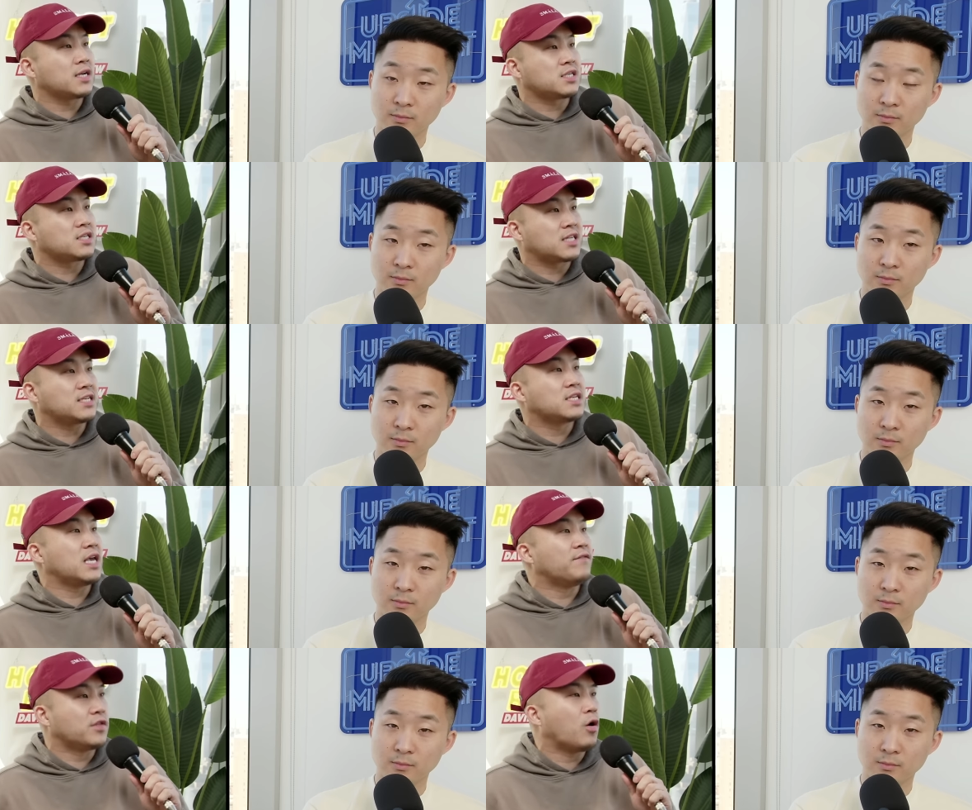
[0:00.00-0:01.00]
Speaker 1: and Slices,
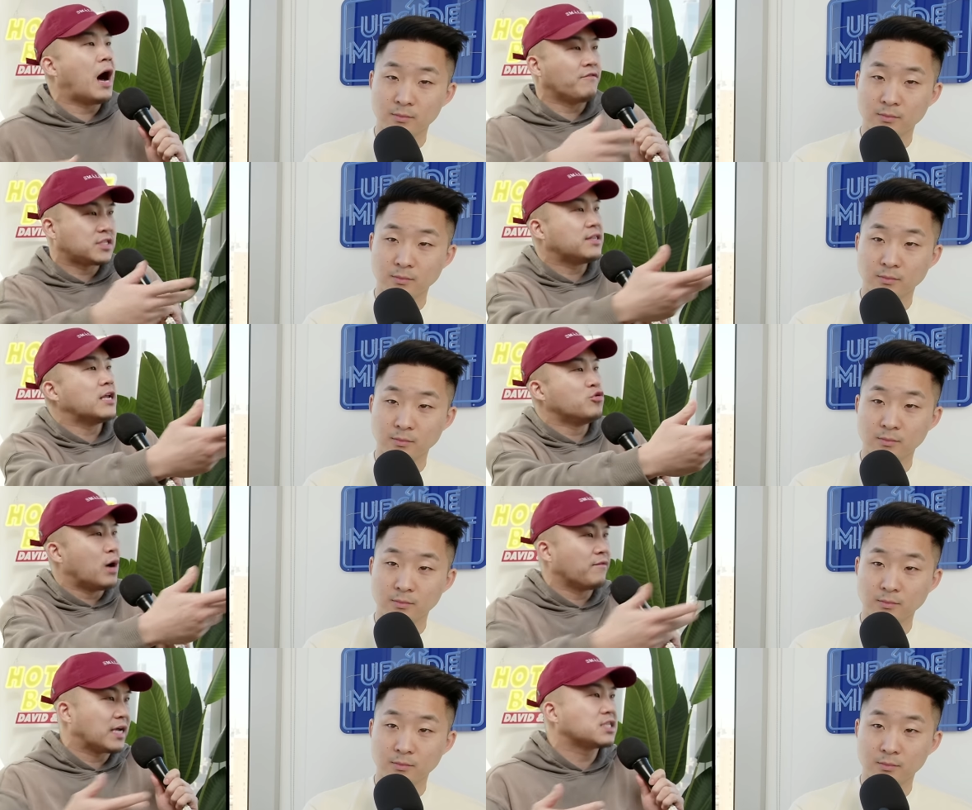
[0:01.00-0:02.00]
even though obviously they do
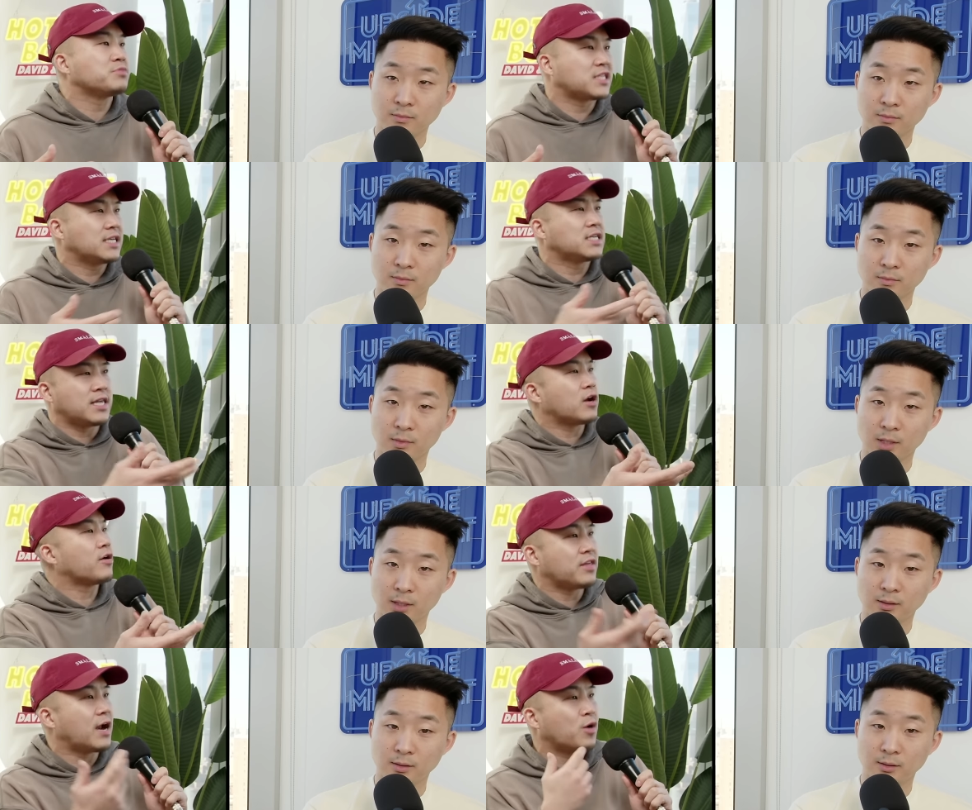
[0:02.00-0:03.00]
have like some slices that are
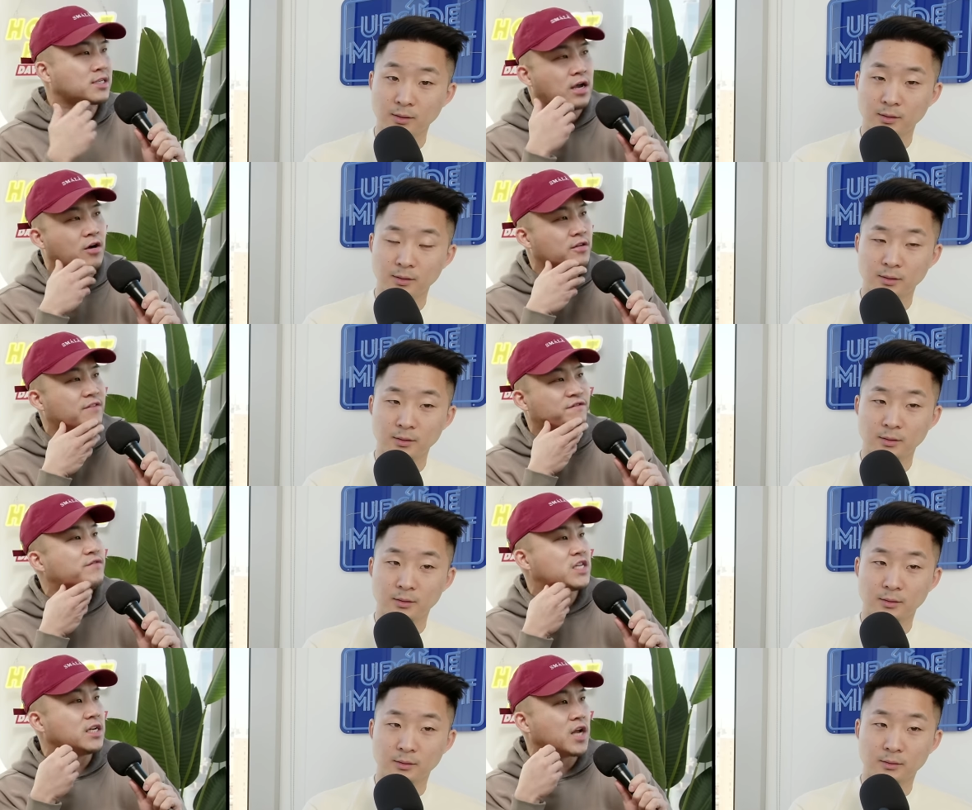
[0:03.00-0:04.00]
that I want to say are like
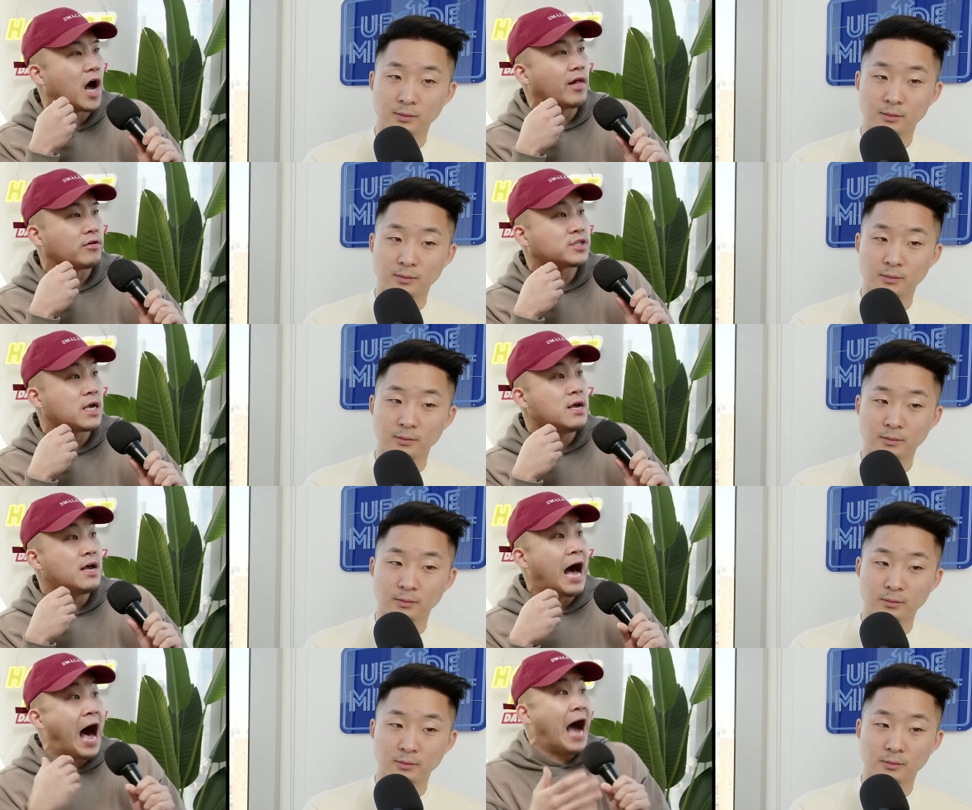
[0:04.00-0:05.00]
fifteen dollars.
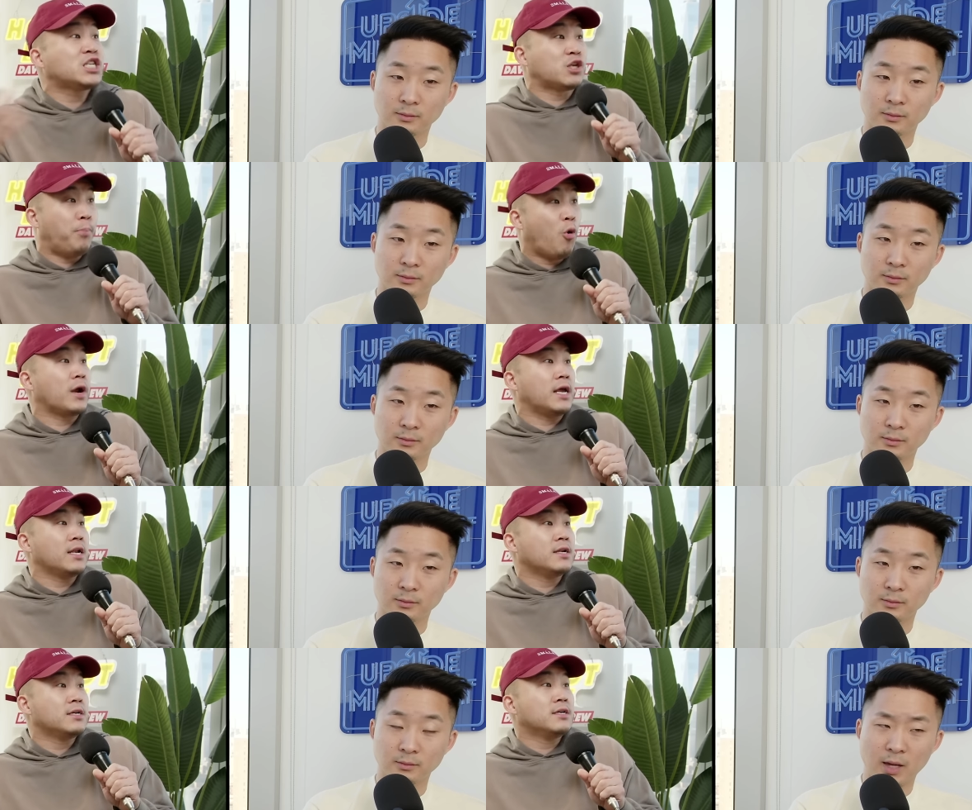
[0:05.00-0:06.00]
I support it.
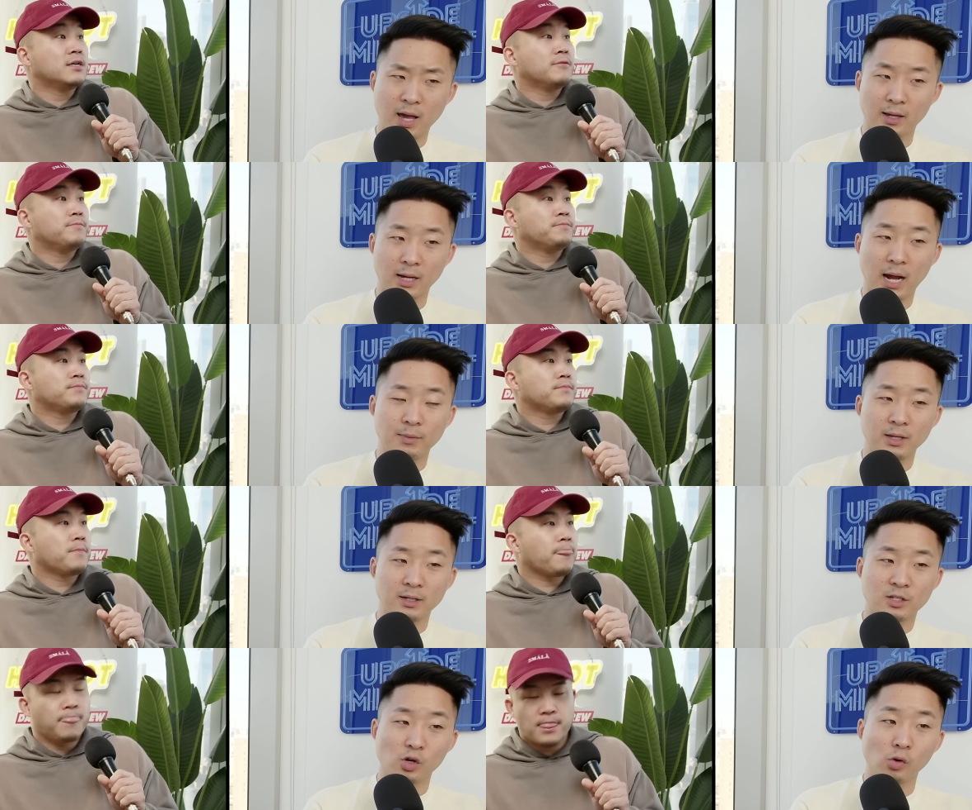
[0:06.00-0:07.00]
Speaker 2: Yeah, no, I mean,
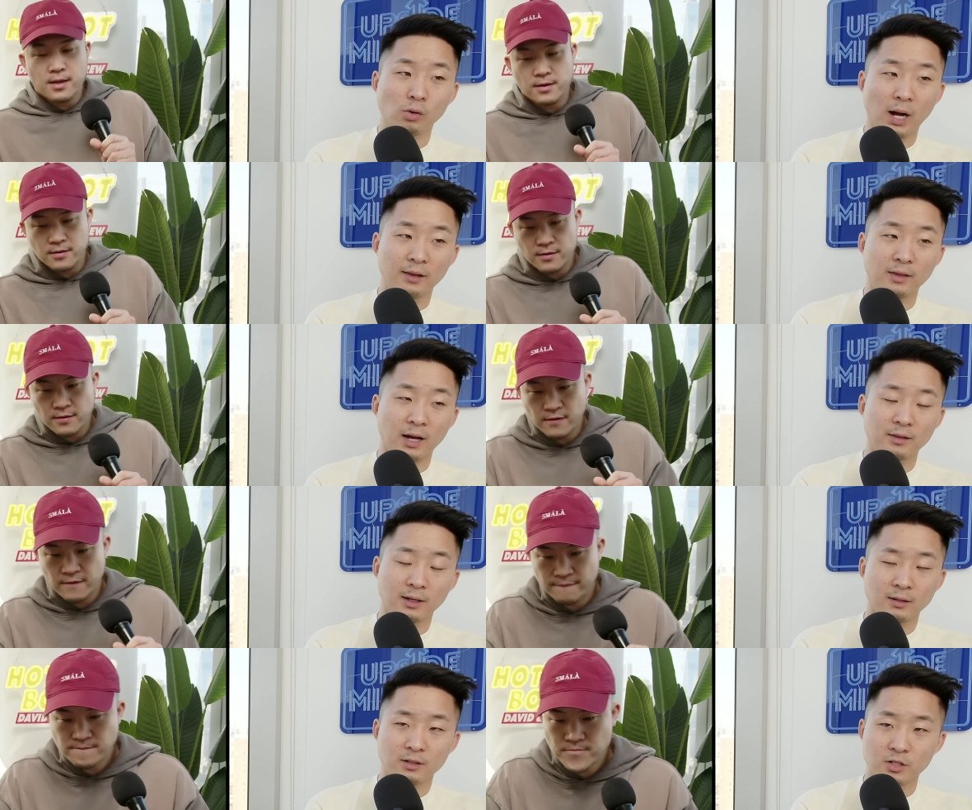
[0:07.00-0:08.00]
it's cool. I th I
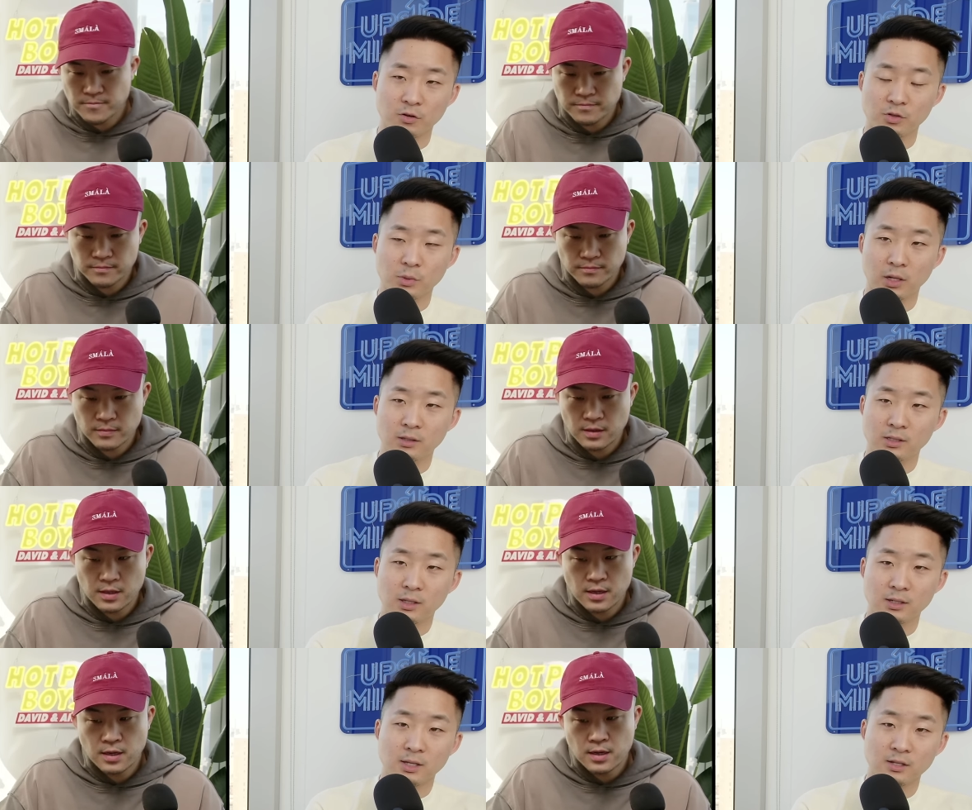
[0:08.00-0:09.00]
think it deserves to be on this
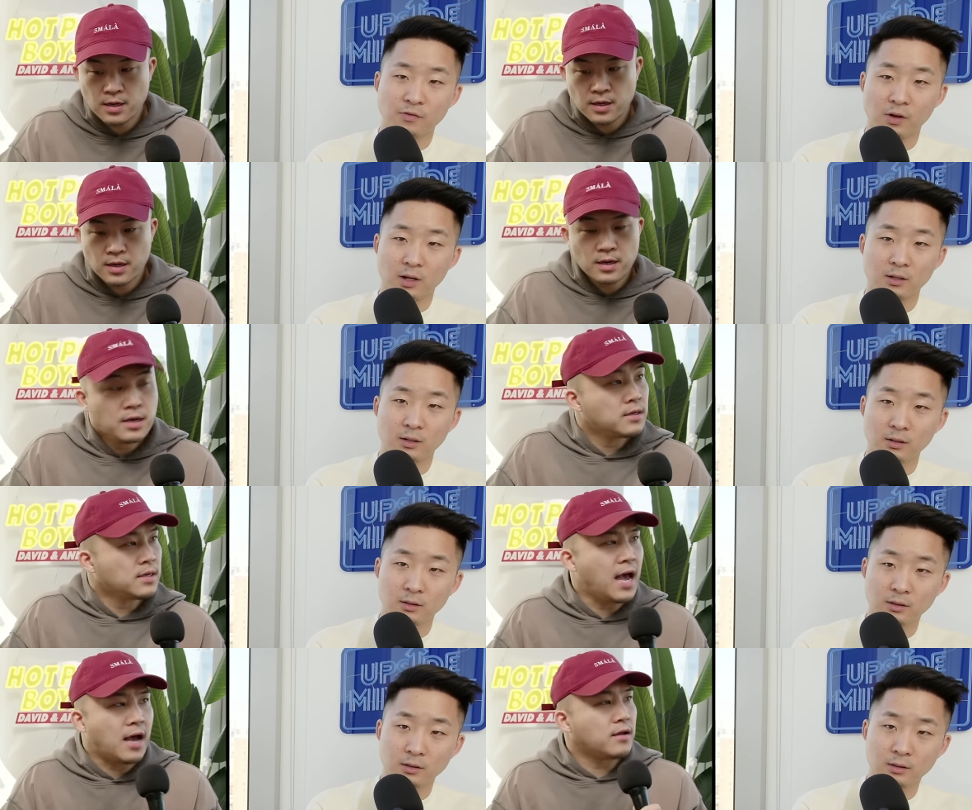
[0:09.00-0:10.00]
list. That's fine.
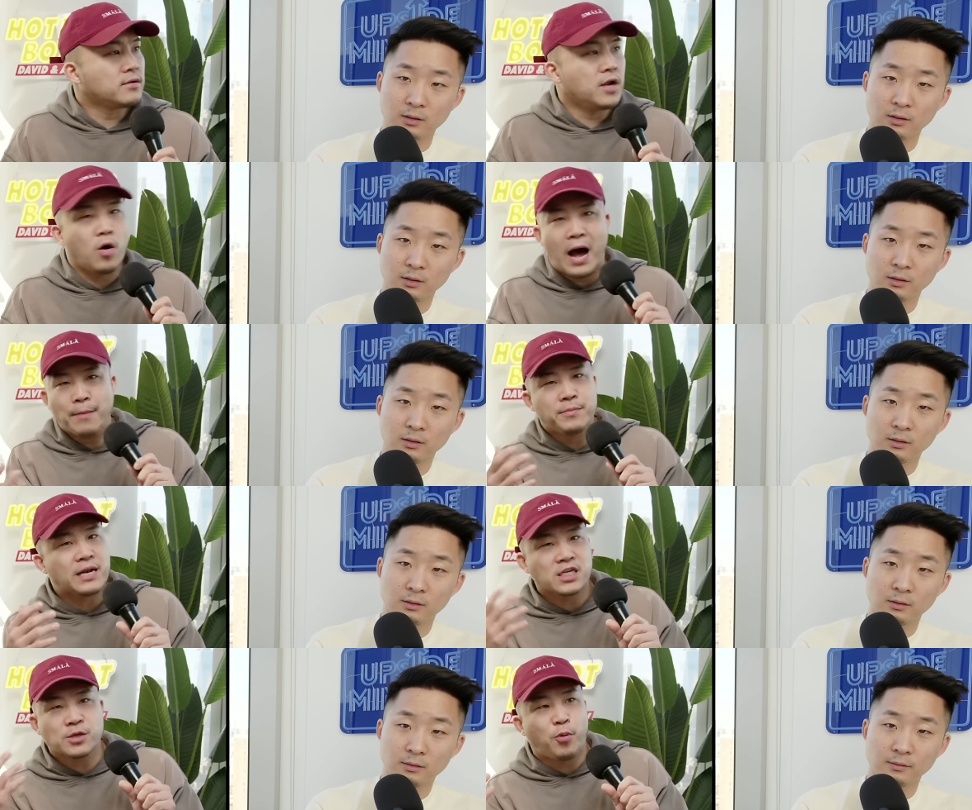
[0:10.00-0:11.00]
Yeah, no, I mean,
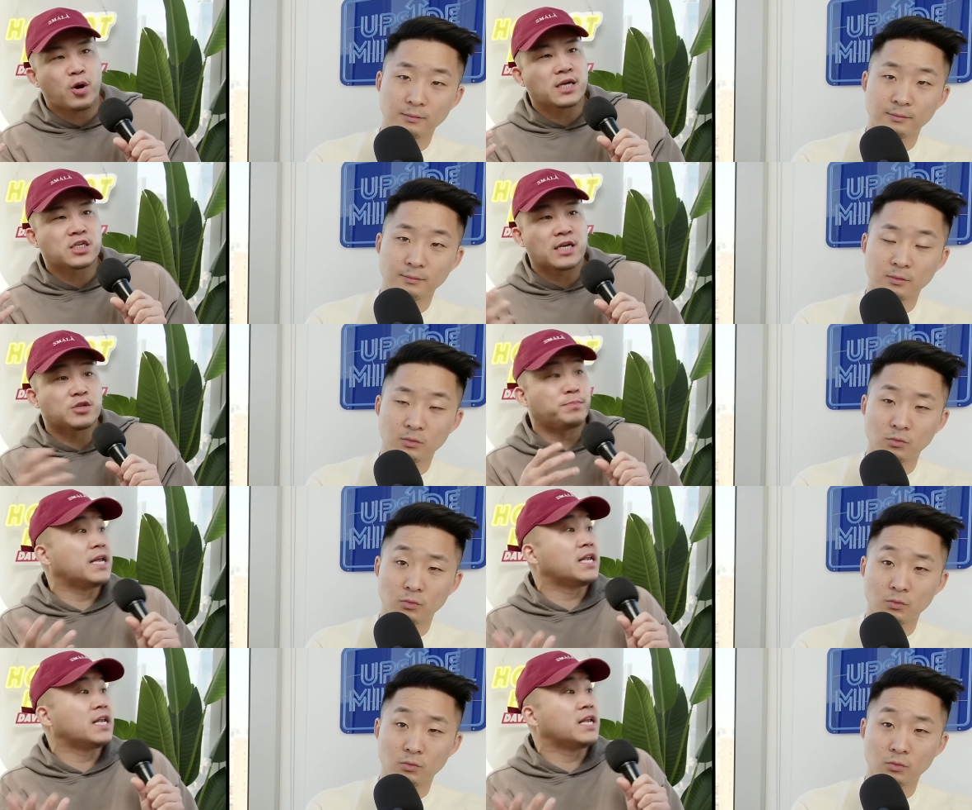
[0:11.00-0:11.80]
I support Cuts and Slices, but it